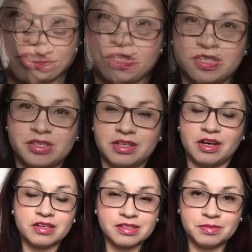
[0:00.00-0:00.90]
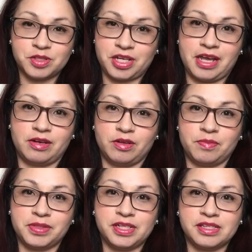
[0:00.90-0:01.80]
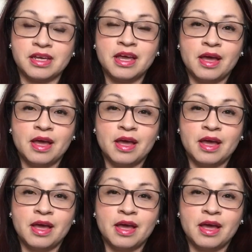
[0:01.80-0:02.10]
She has an awesome channel. Please